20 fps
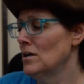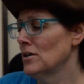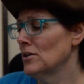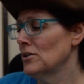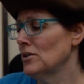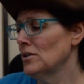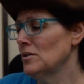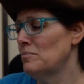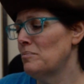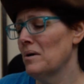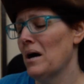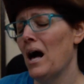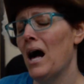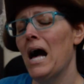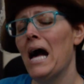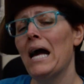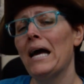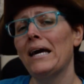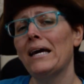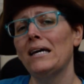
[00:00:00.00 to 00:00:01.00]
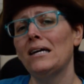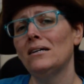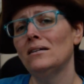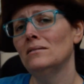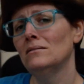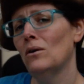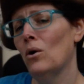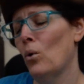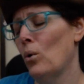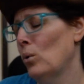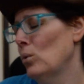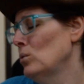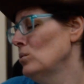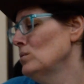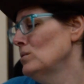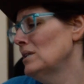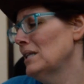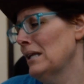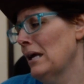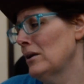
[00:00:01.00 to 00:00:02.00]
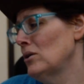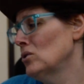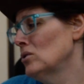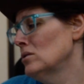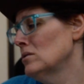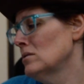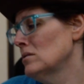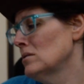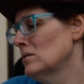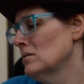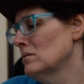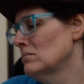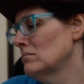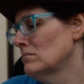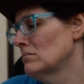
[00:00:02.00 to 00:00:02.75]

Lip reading: Goodbye, old letters."